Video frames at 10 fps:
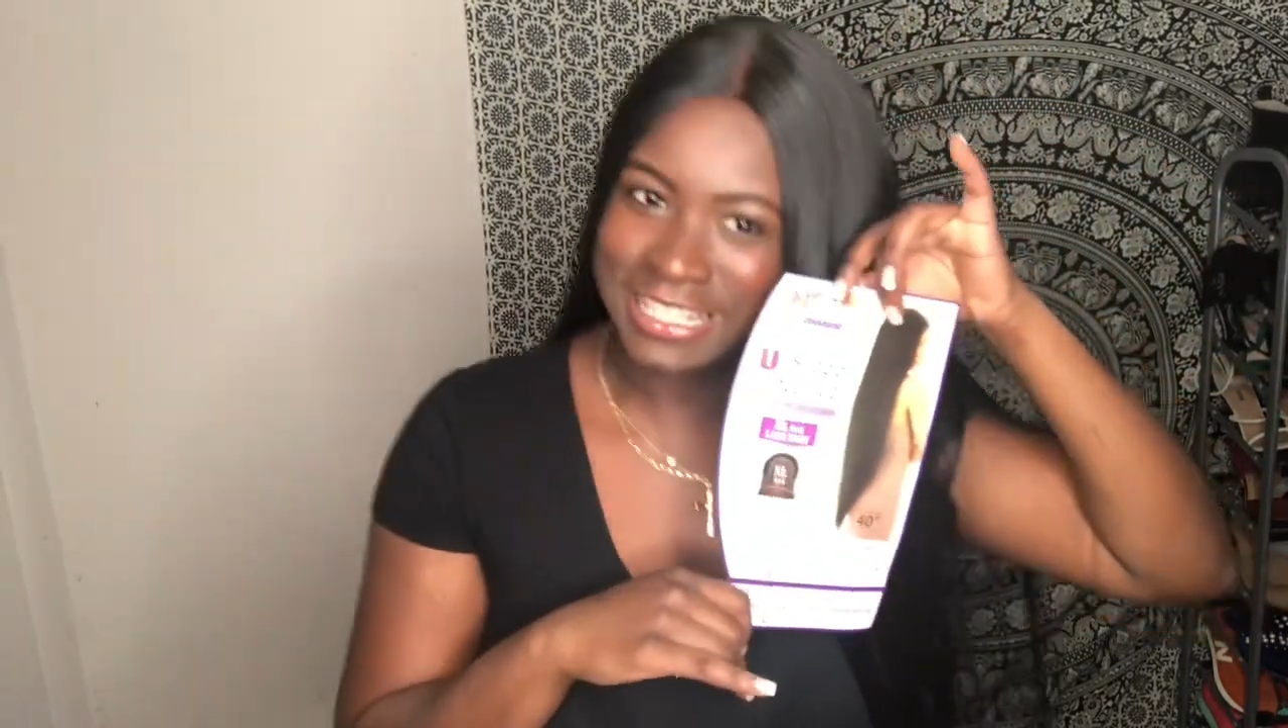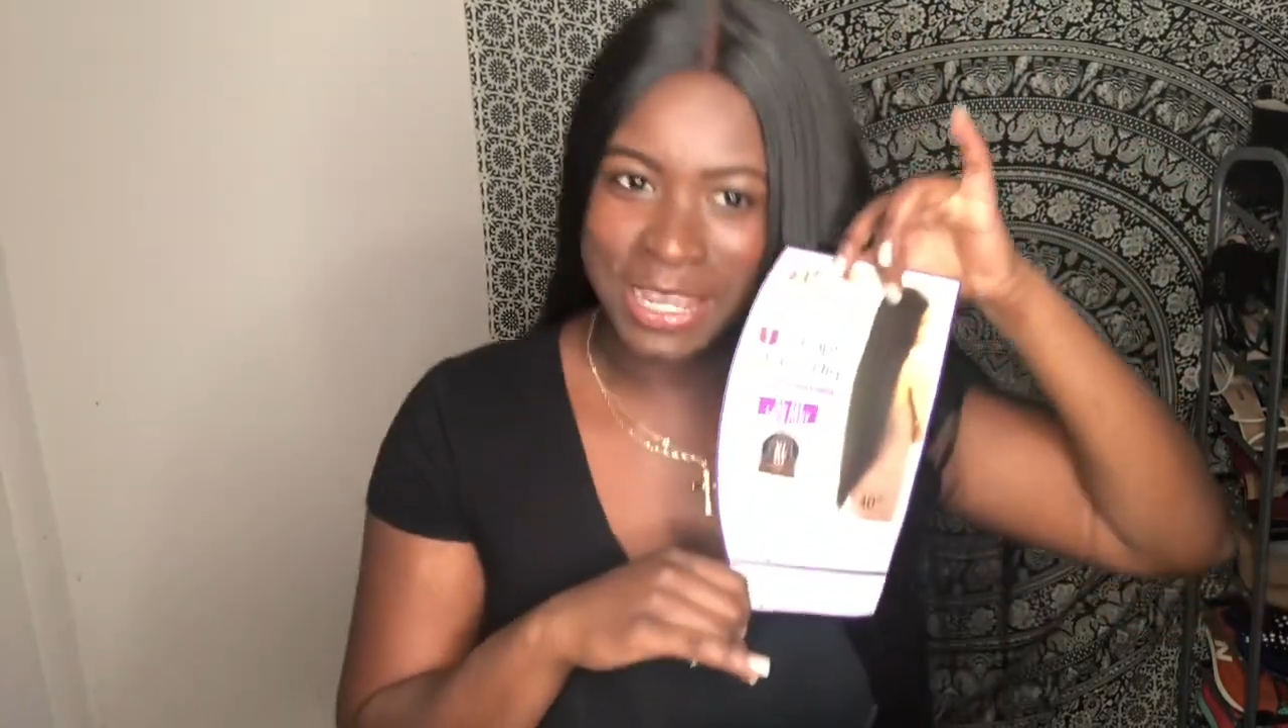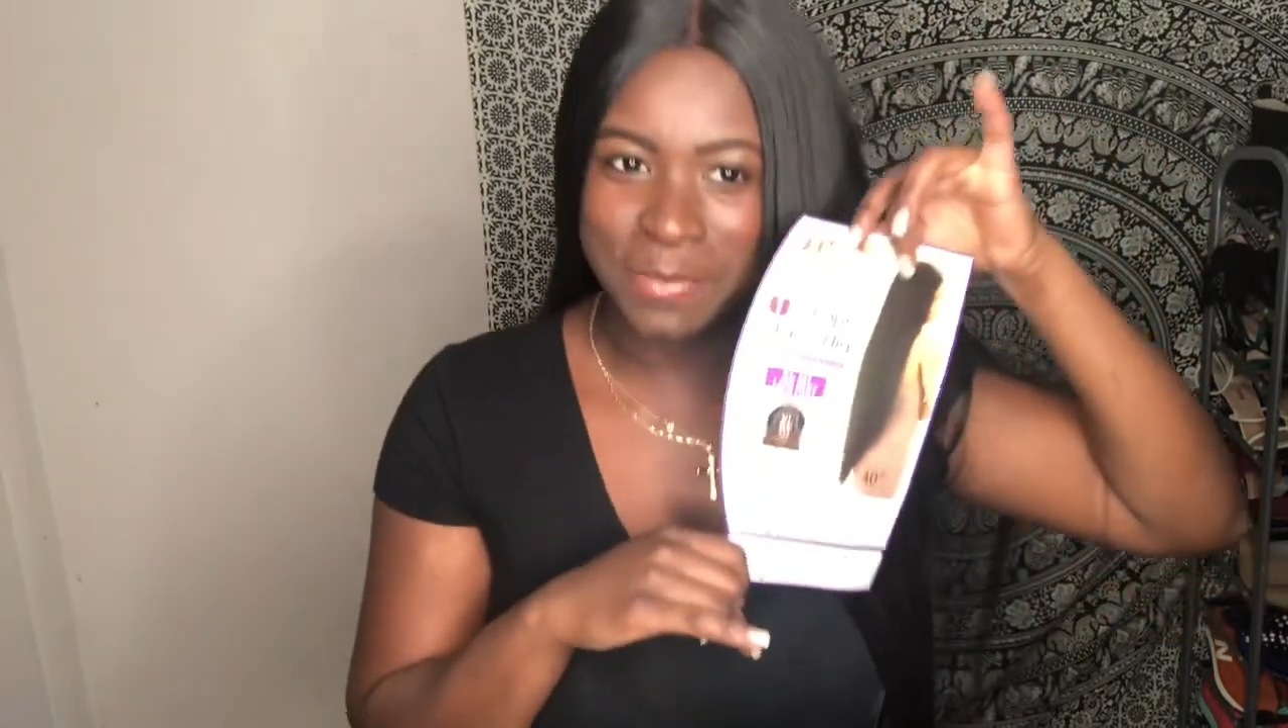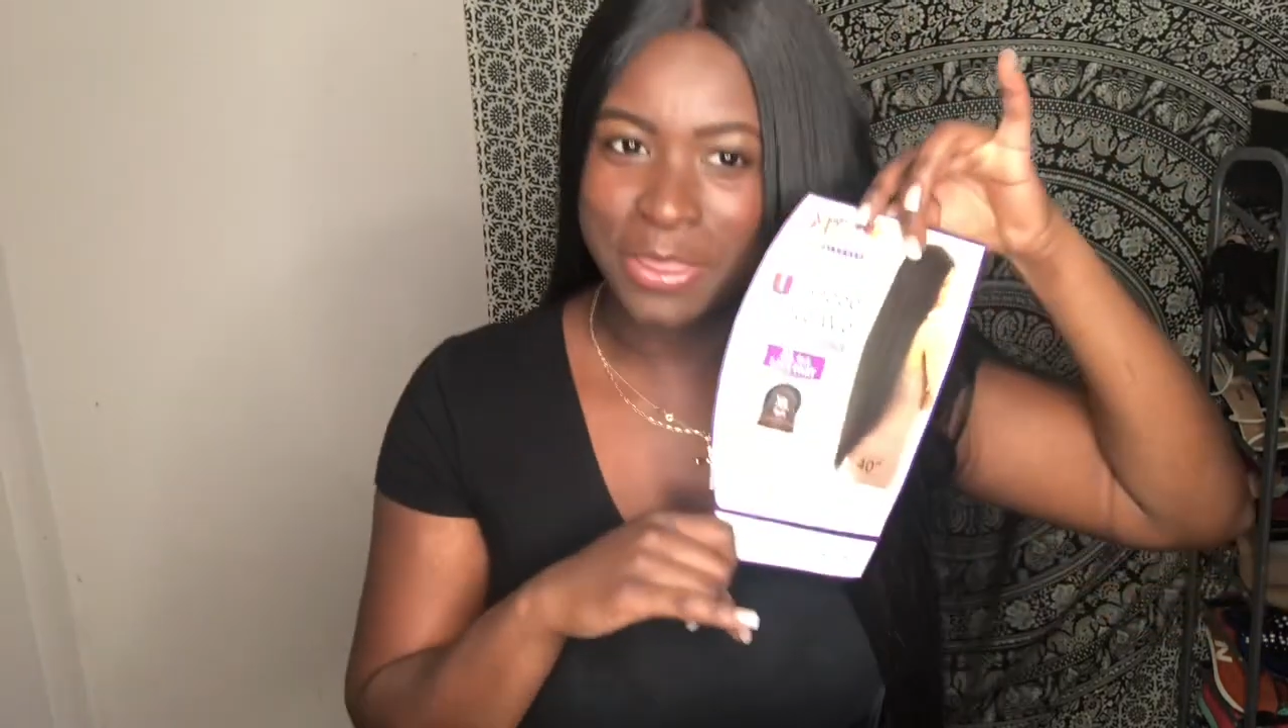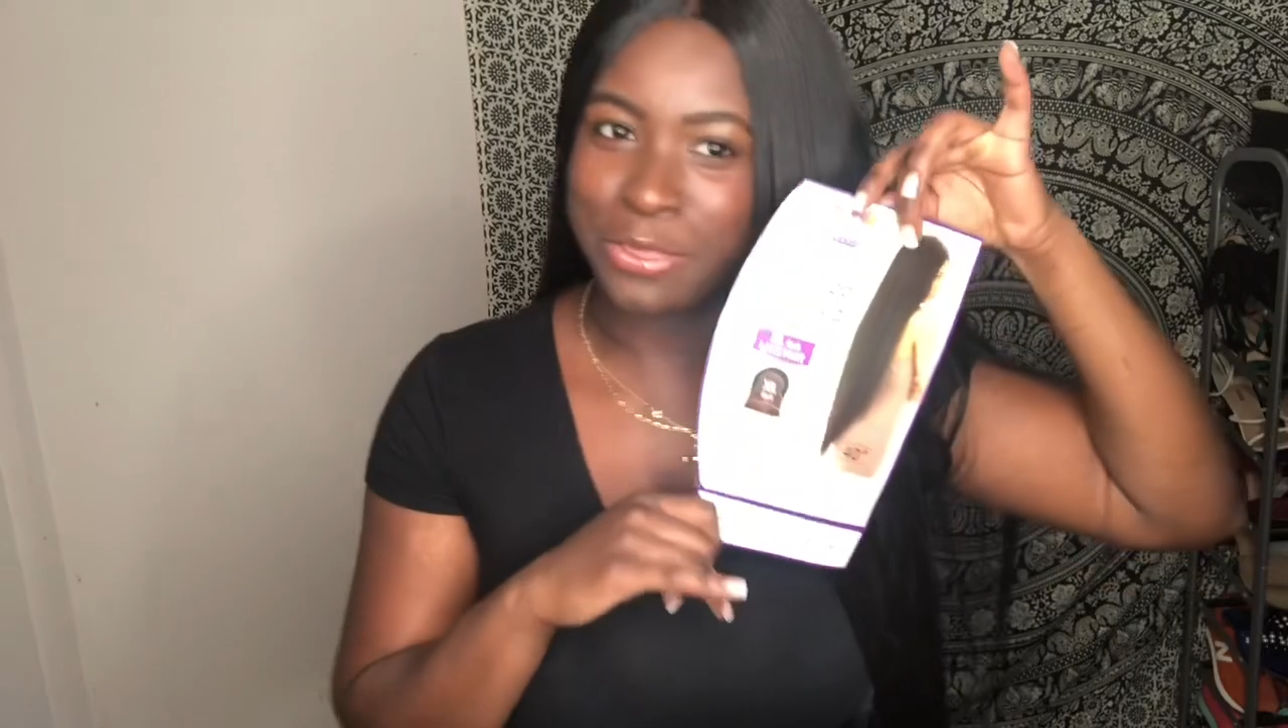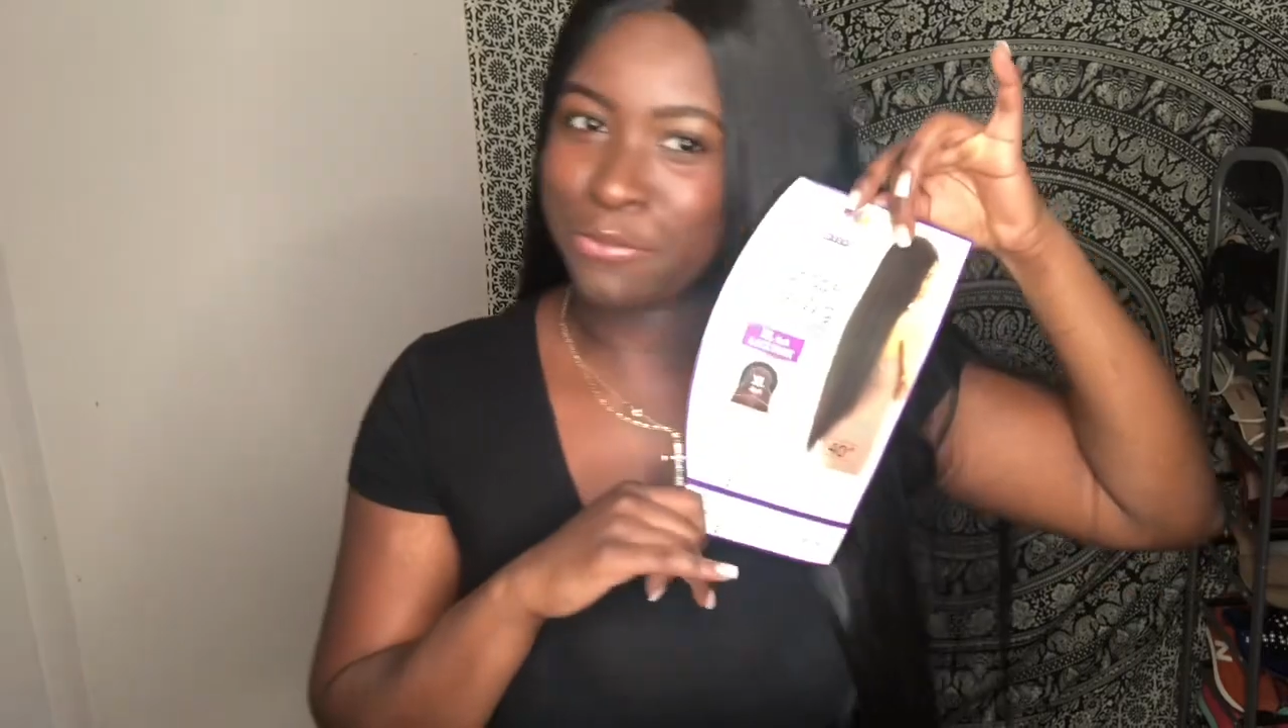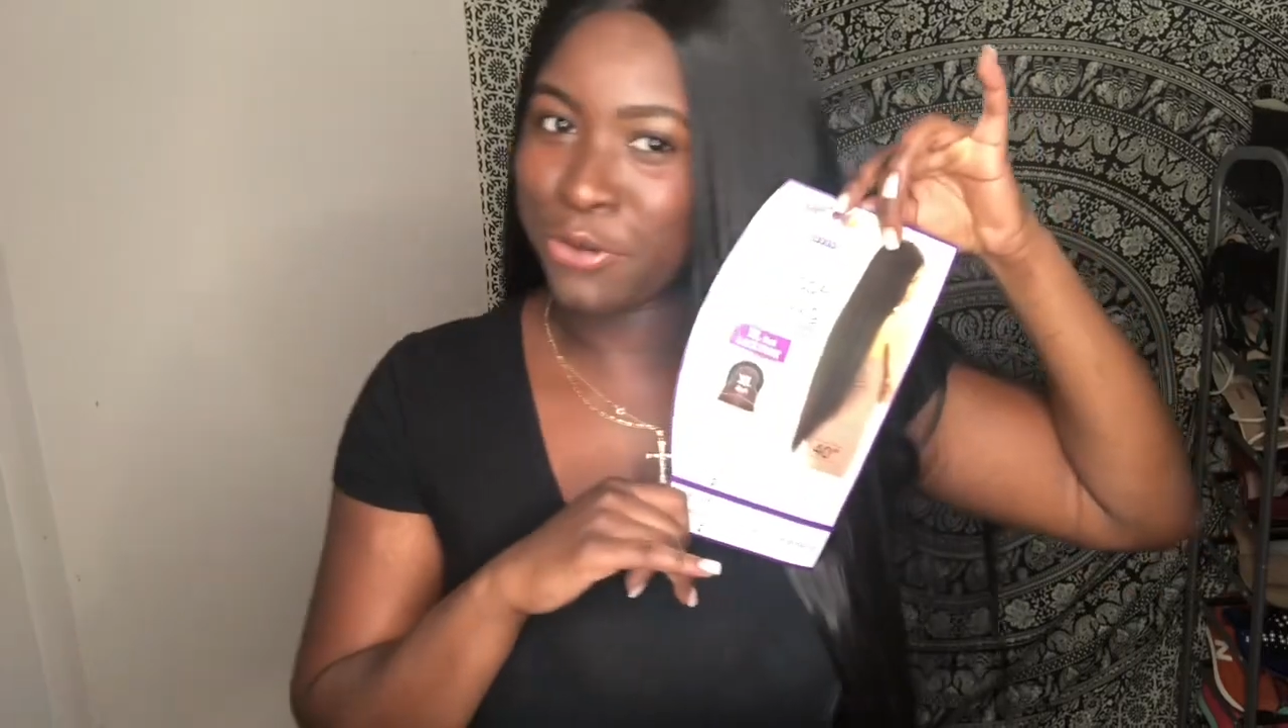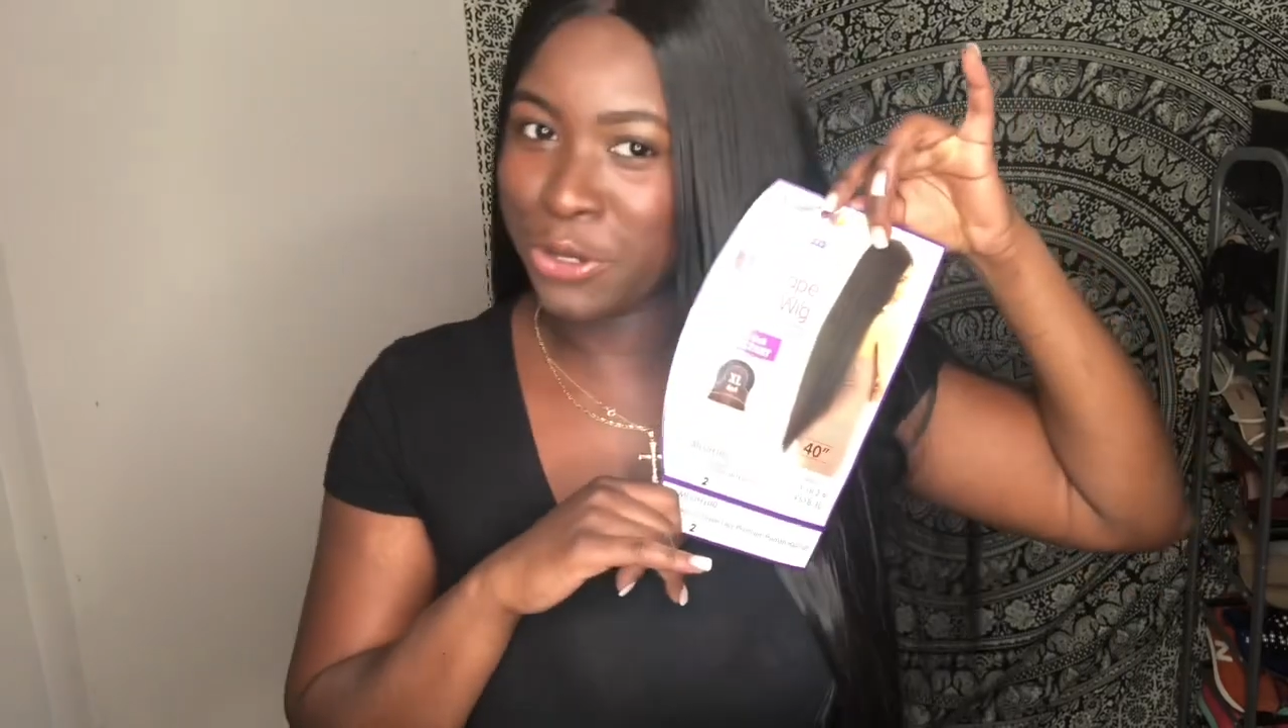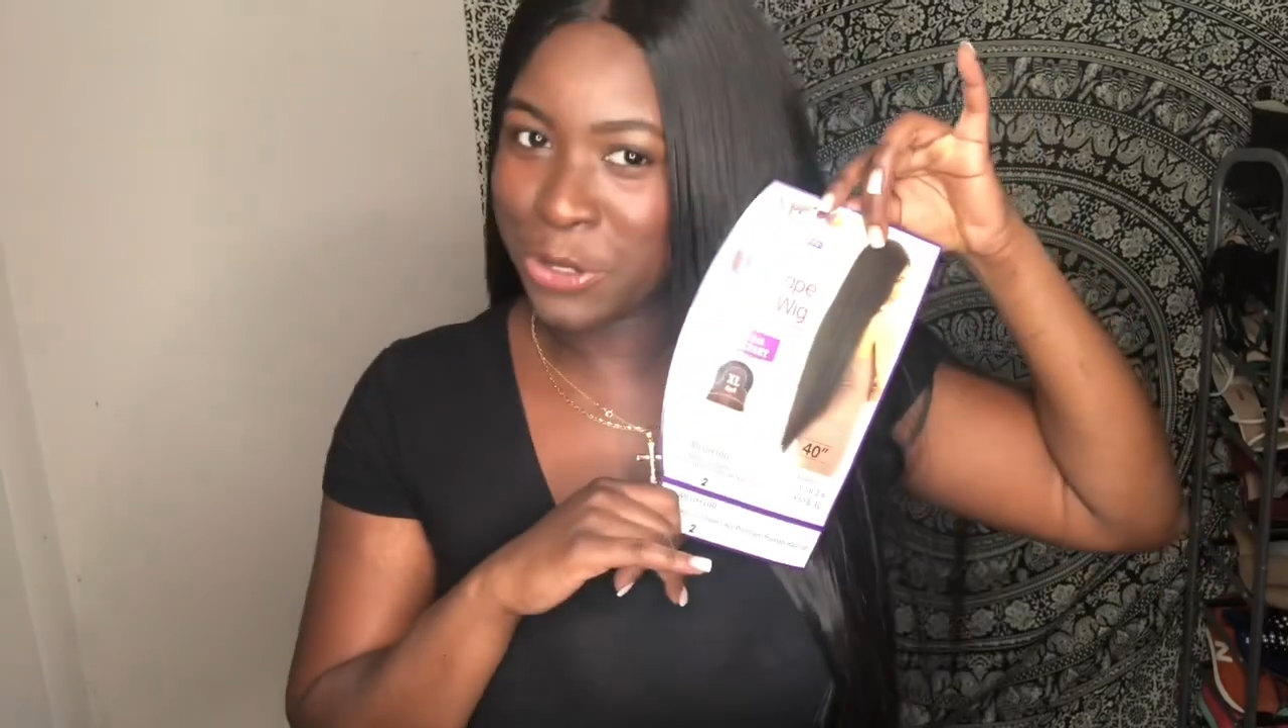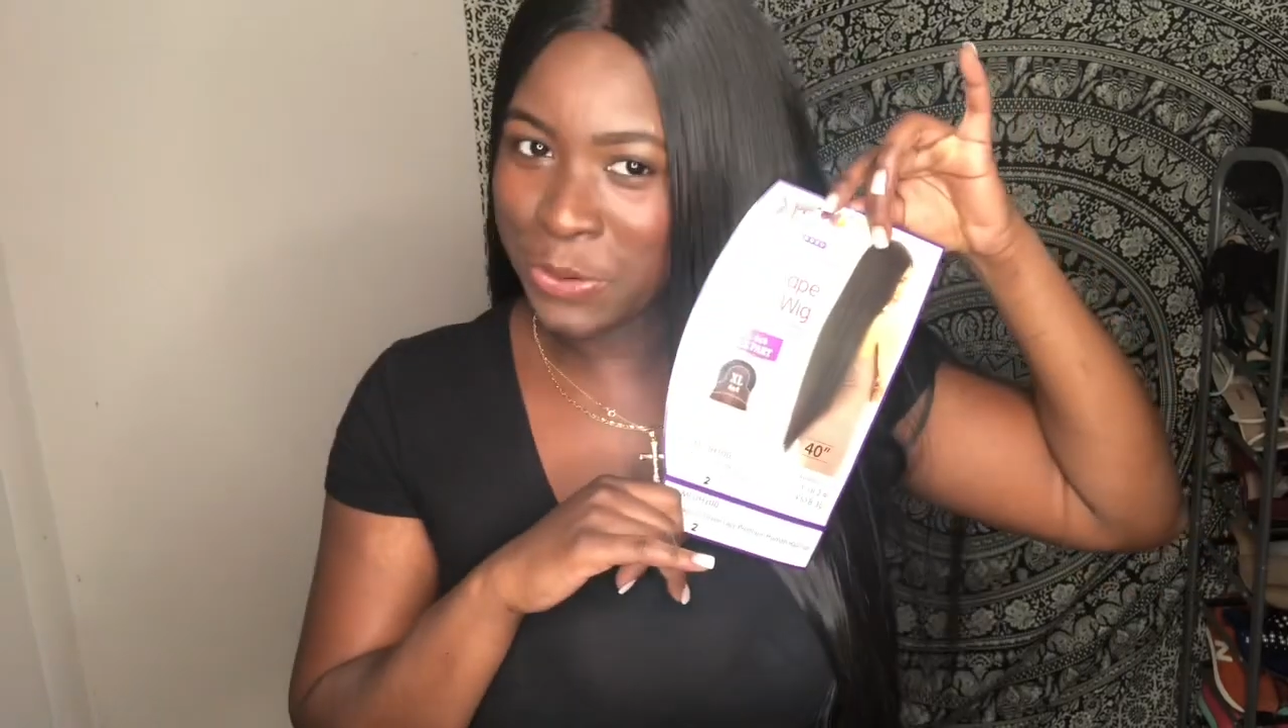coming
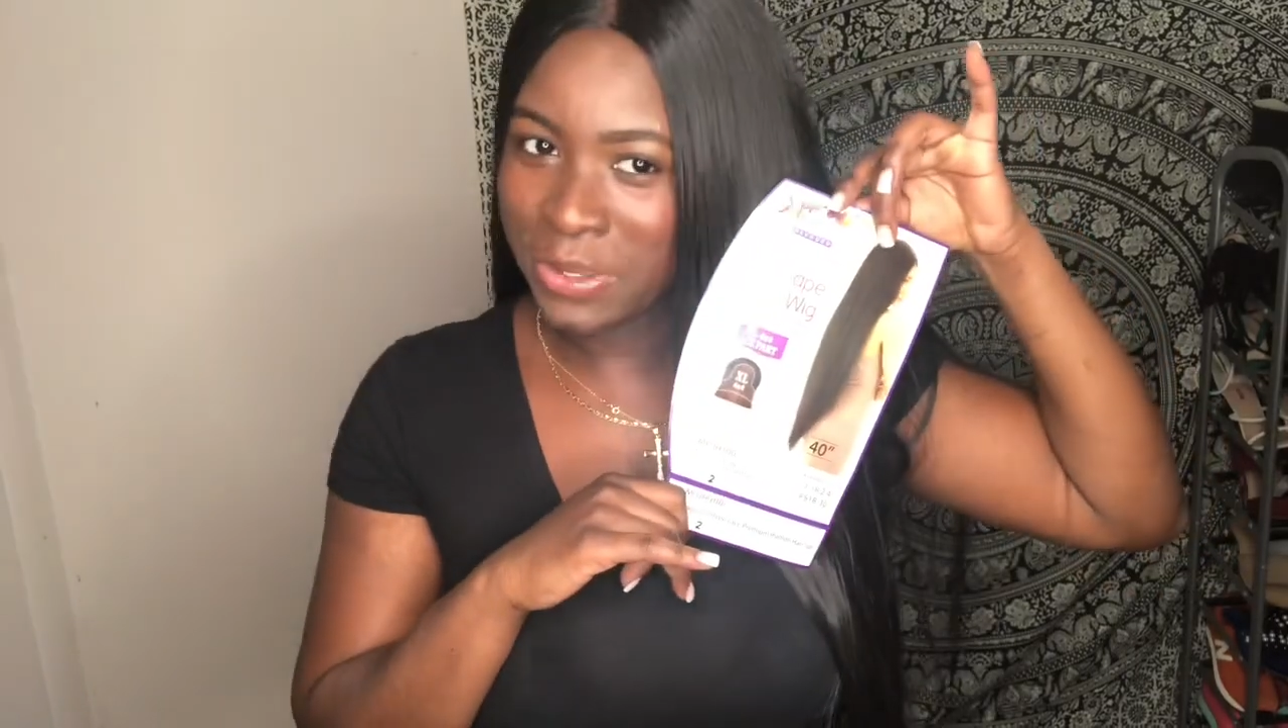through.